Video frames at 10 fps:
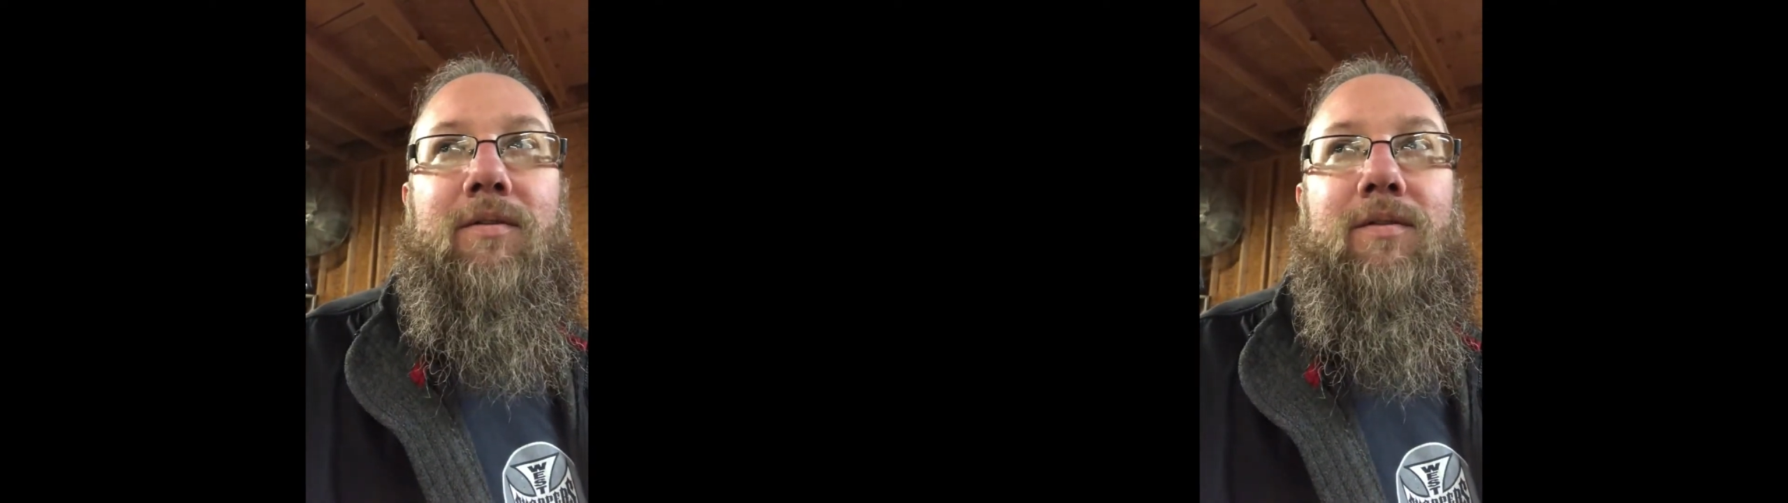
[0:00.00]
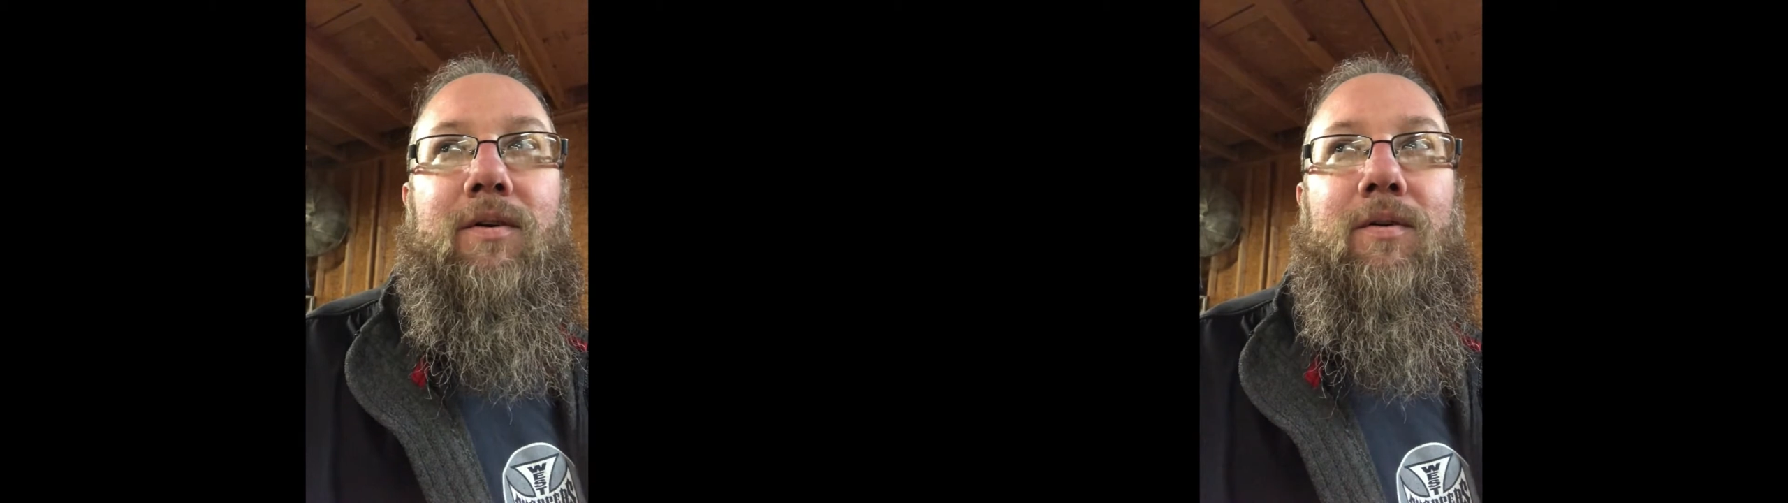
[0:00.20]

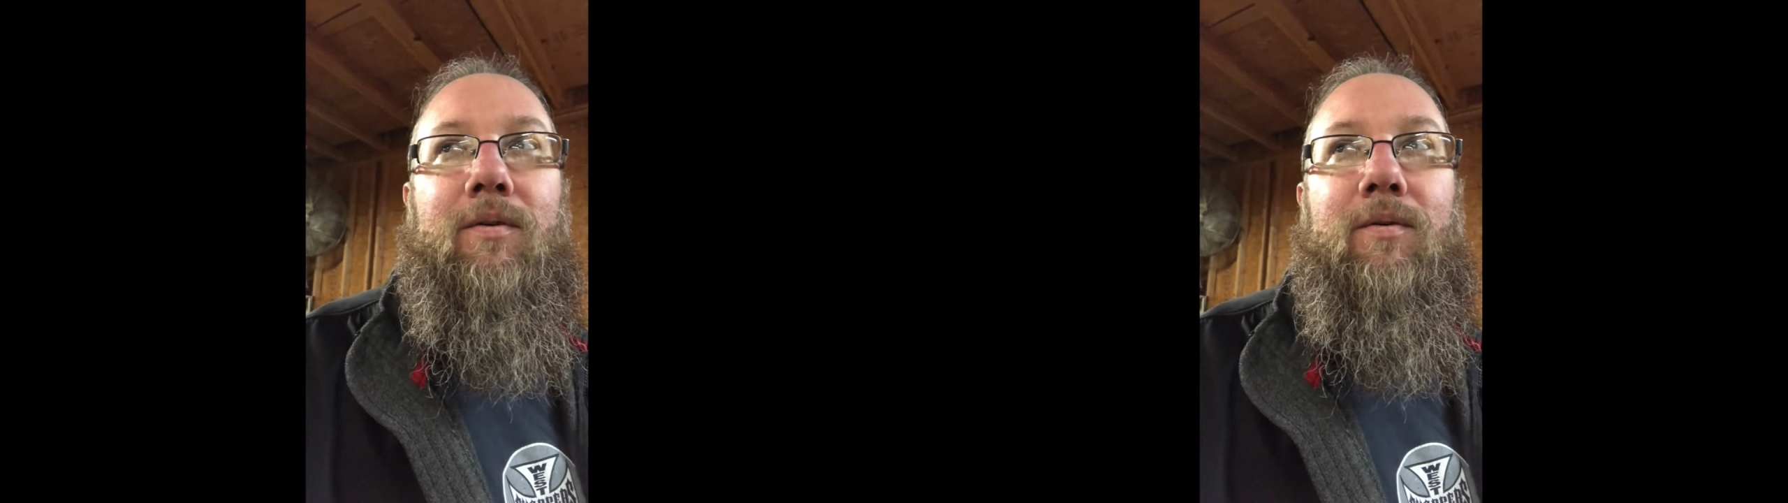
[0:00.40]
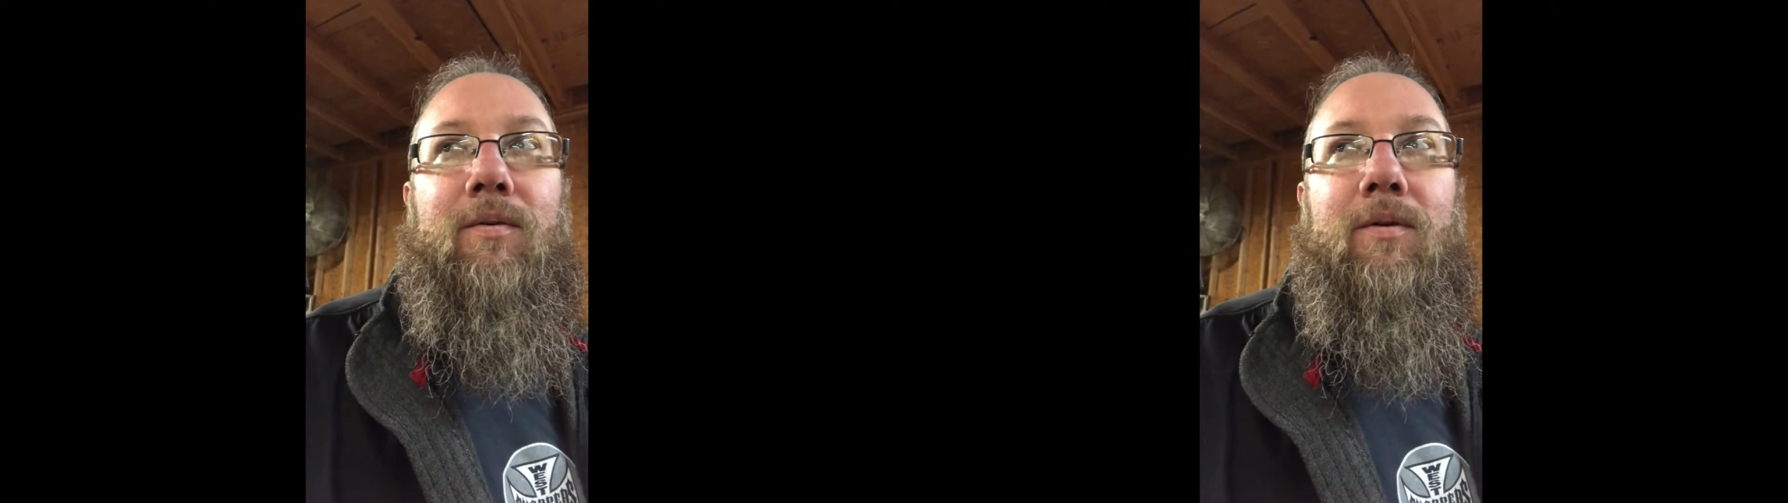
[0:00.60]

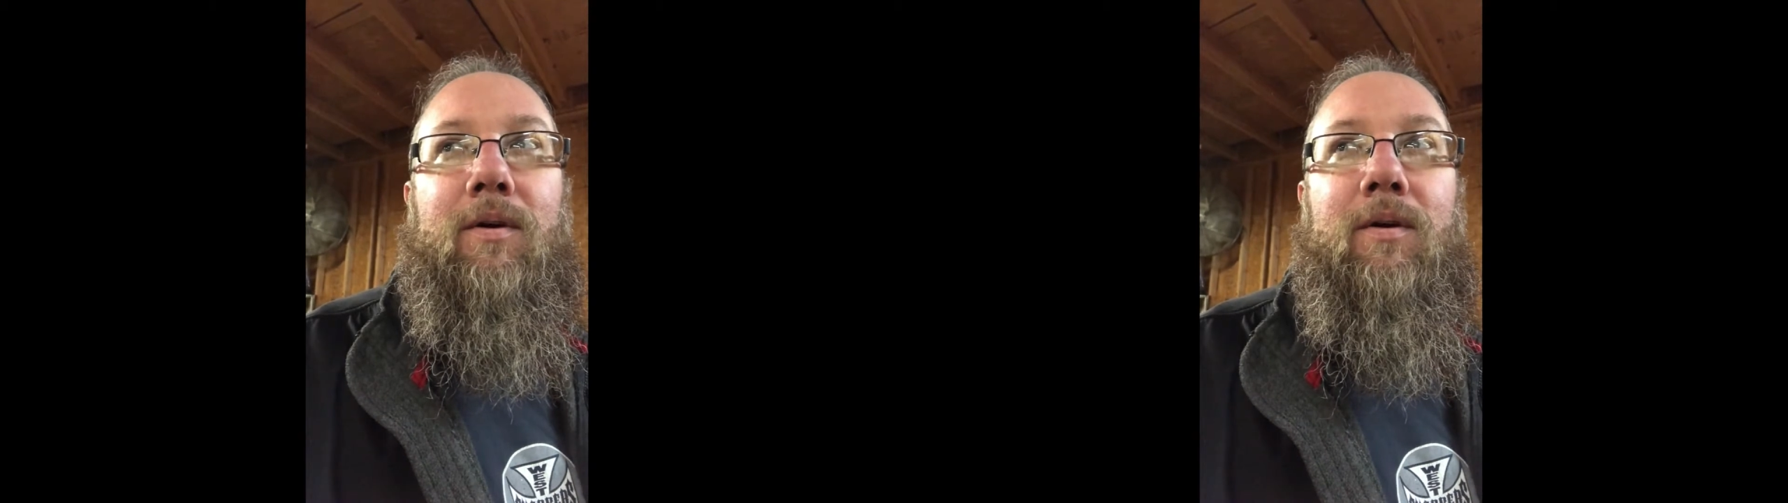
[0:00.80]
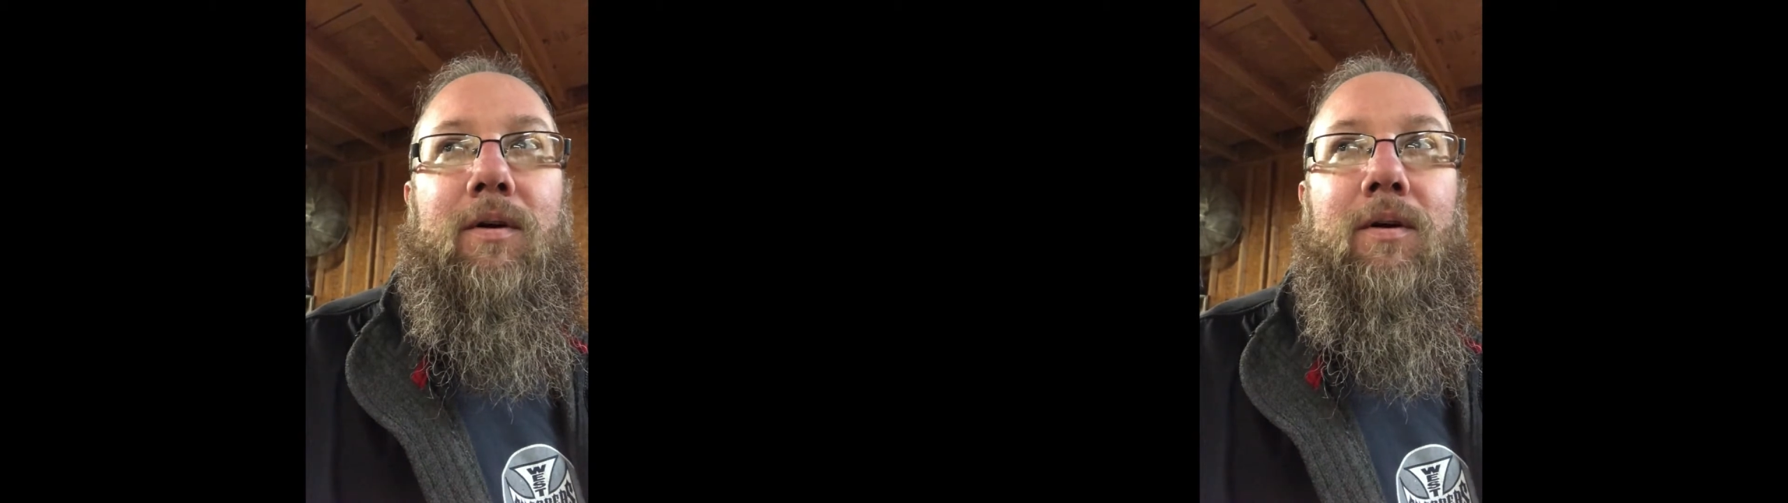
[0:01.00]
so
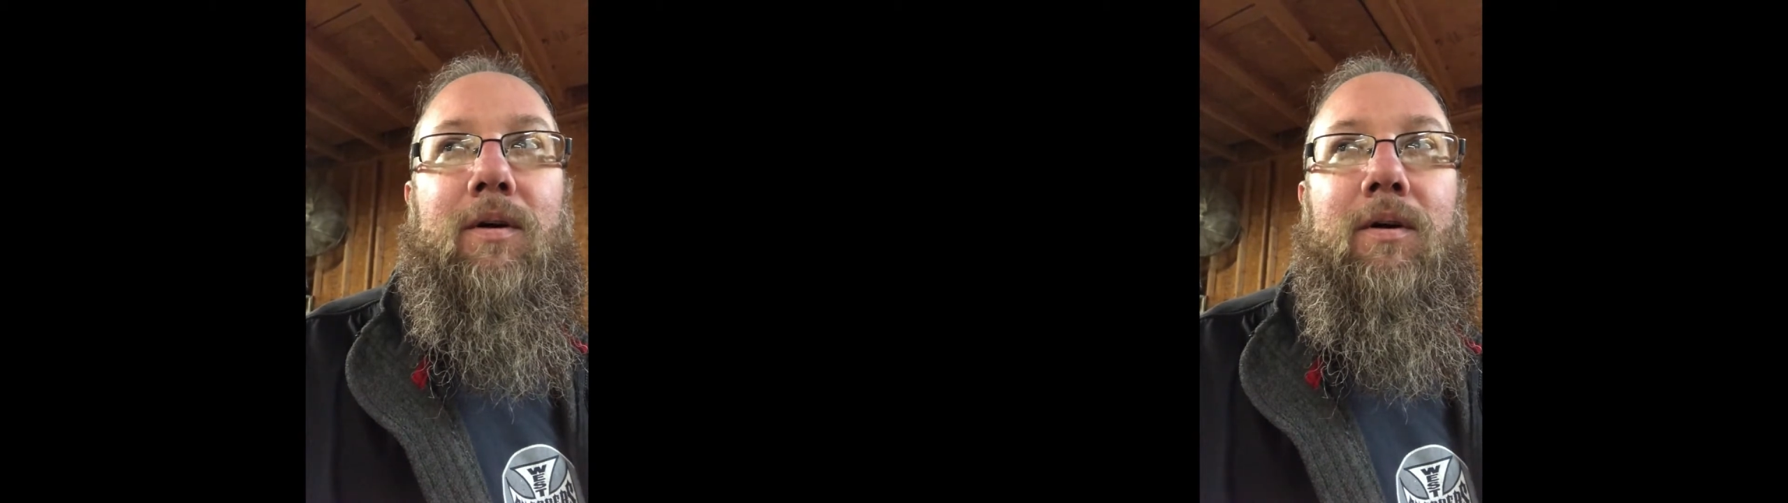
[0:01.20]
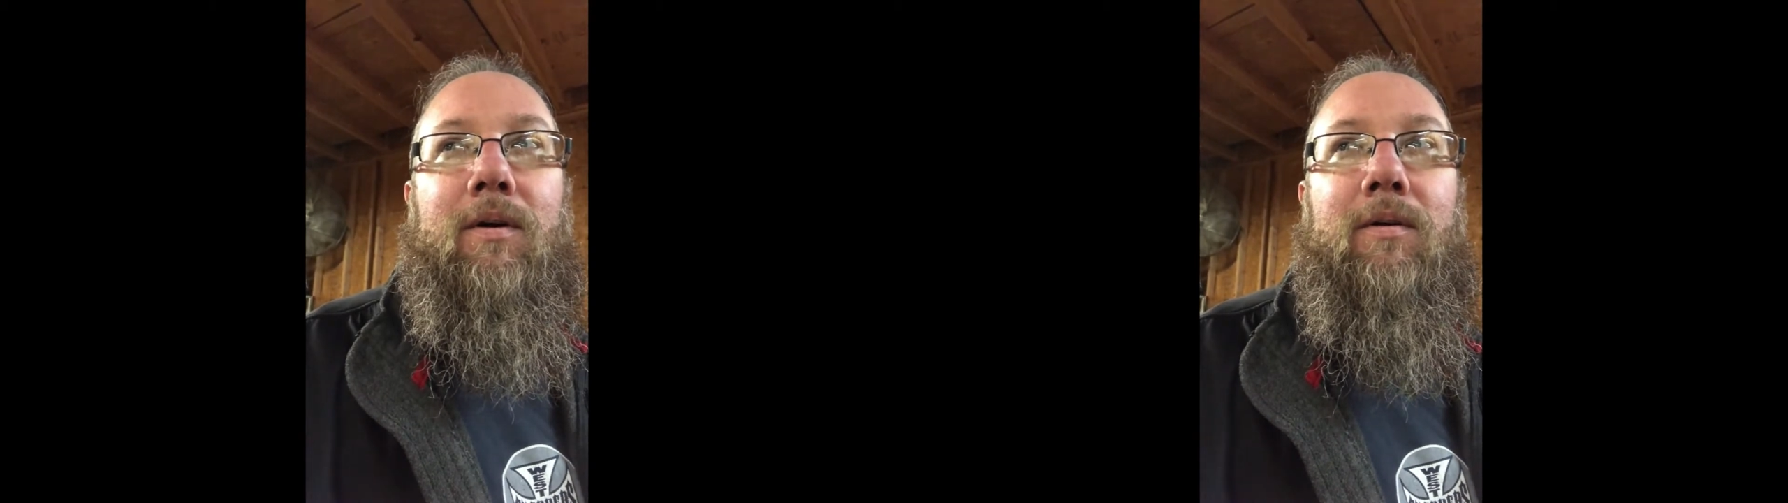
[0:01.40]

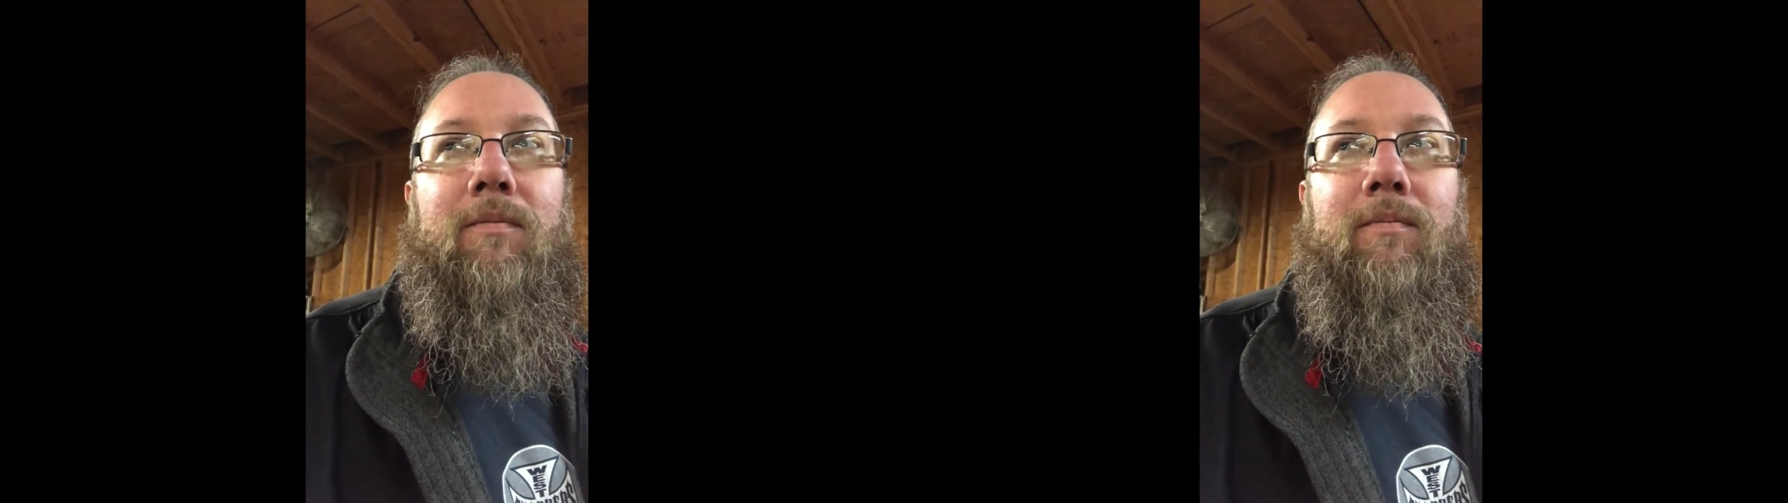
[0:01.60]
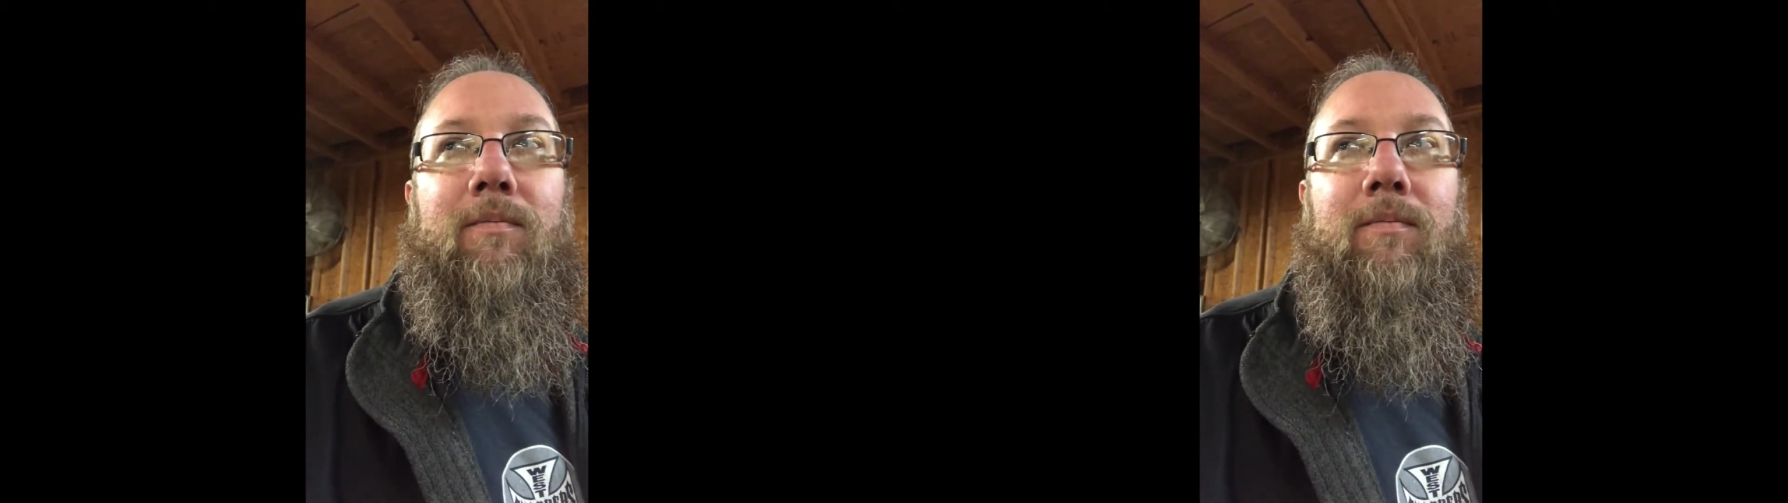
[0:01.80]

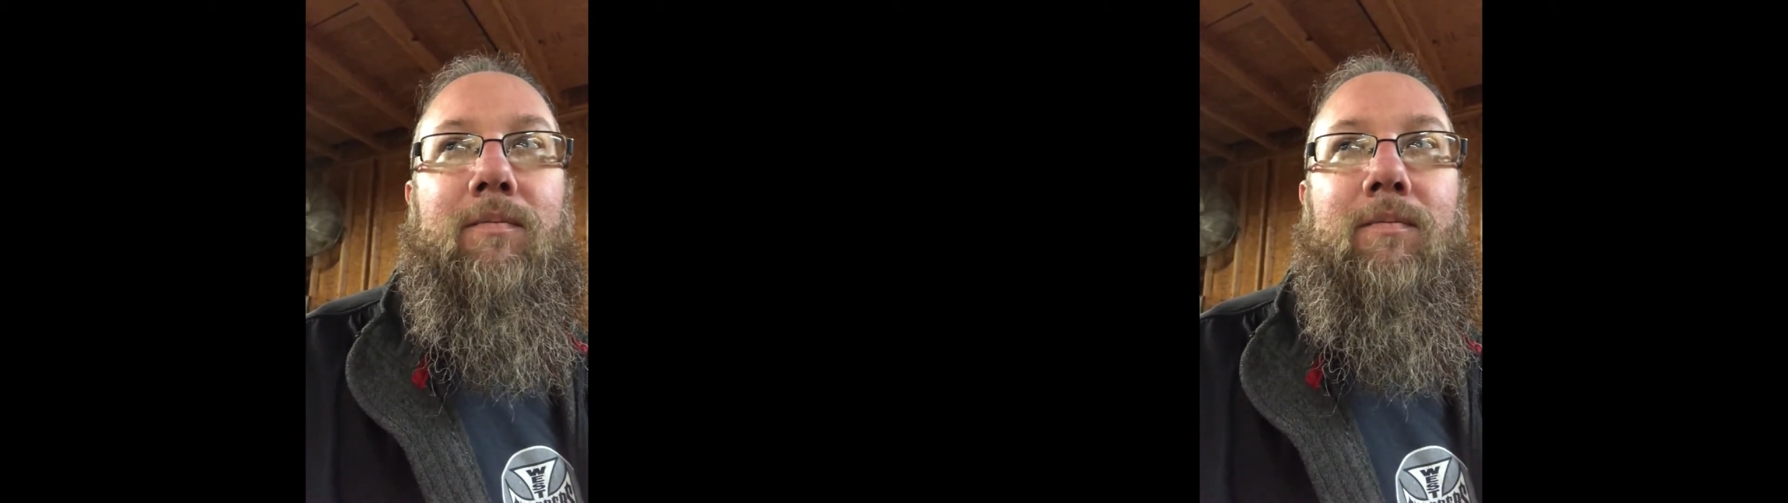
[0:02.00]
um,